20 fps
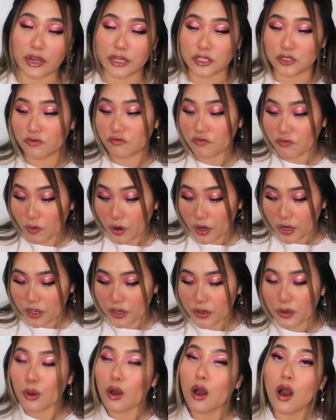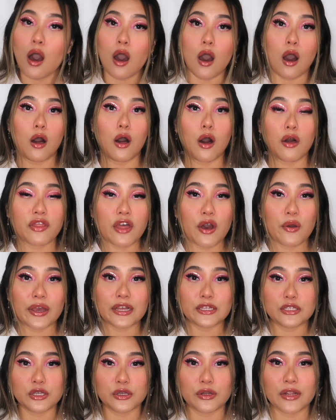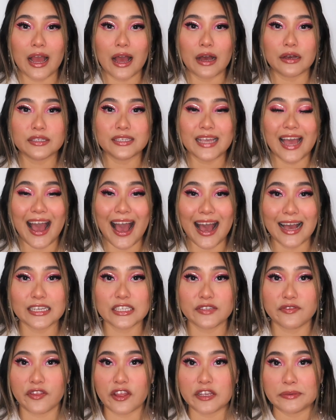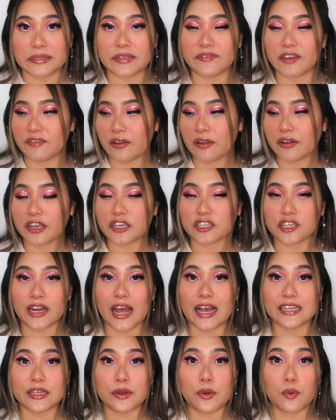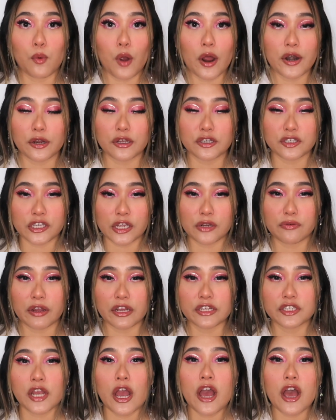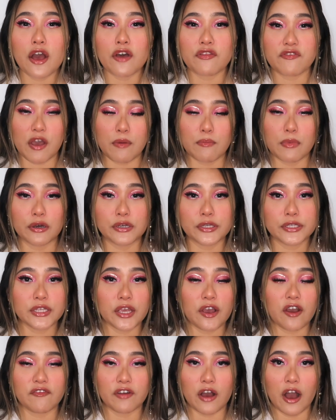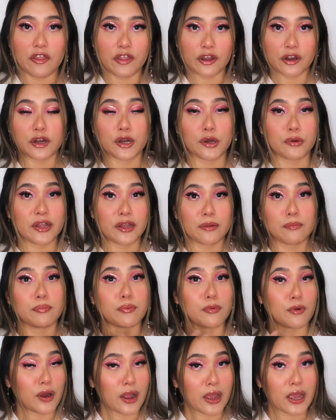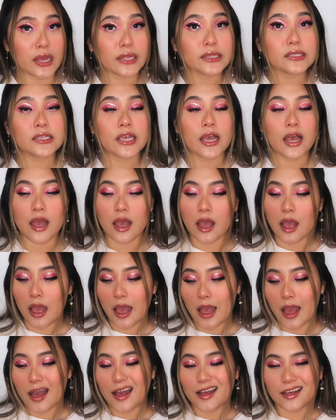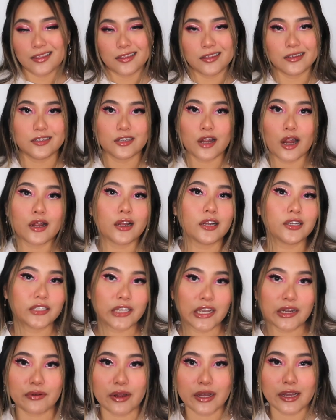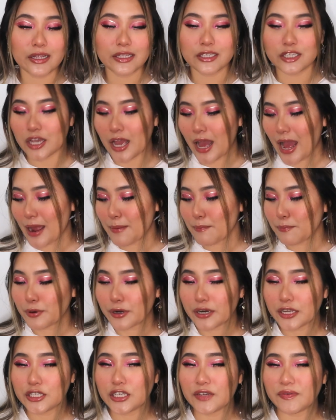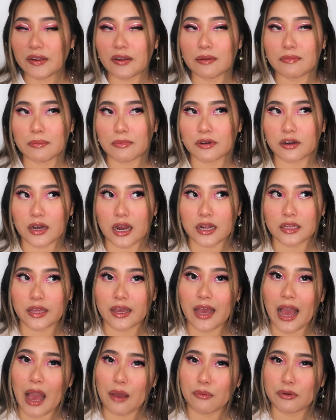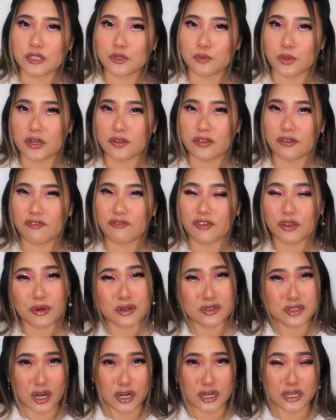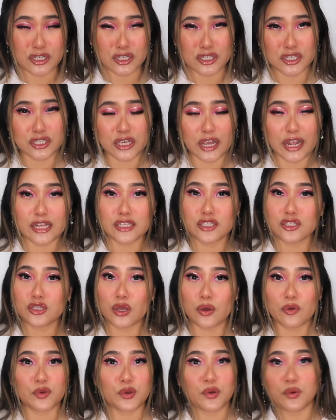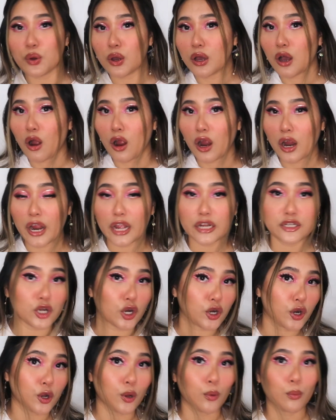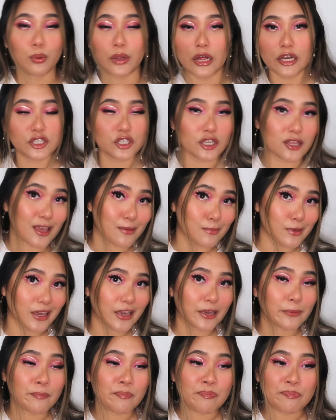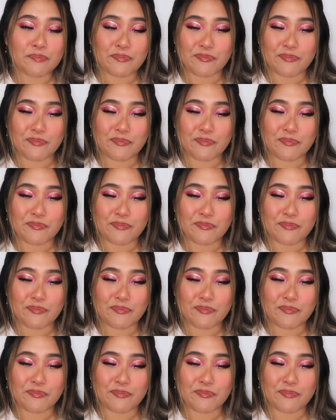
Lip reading: range for you. Although Etude House has, for this specific foundation, has a wider shade range than most of other Korean brands. The darker shade range, I'm pretty sure if I remember correctly, I was one of the fewer darker shades. So if you are a darker complexion than me,